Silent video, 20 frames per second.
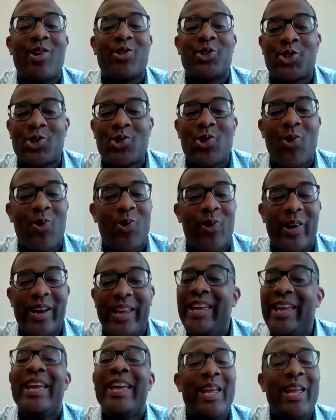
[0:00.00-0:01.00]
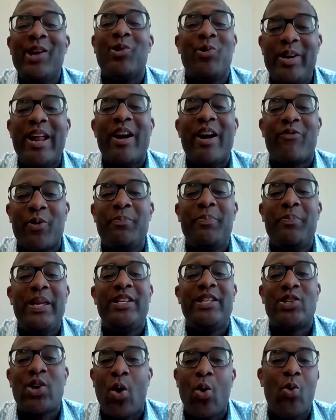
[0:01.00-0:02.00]
story, it'll never
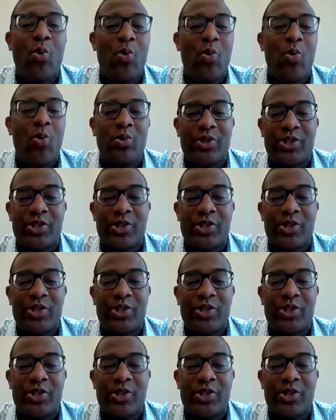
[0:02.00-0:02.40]
be told.